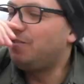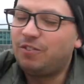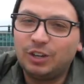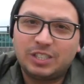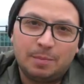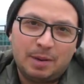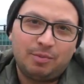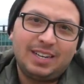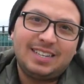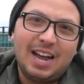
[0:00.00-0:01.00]
First, let me
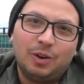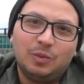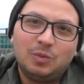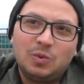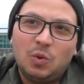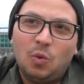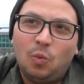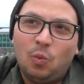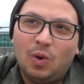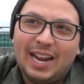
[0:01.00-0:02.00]
break down
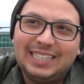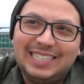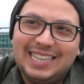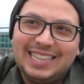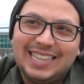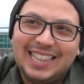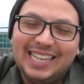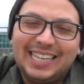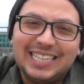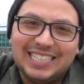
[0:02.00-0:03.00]
what I
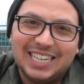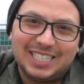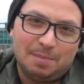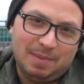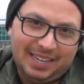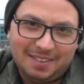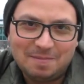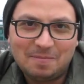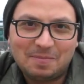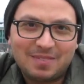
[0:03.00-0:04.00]
think it doesn't mean.
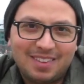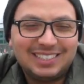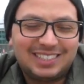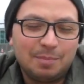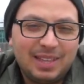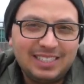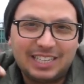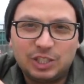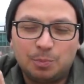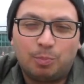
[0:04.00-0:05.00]
Some things
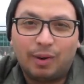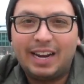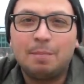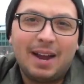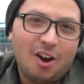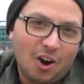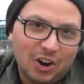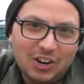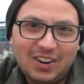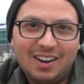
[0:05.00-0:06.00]
that just break my
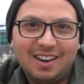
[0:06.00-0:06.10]
heart,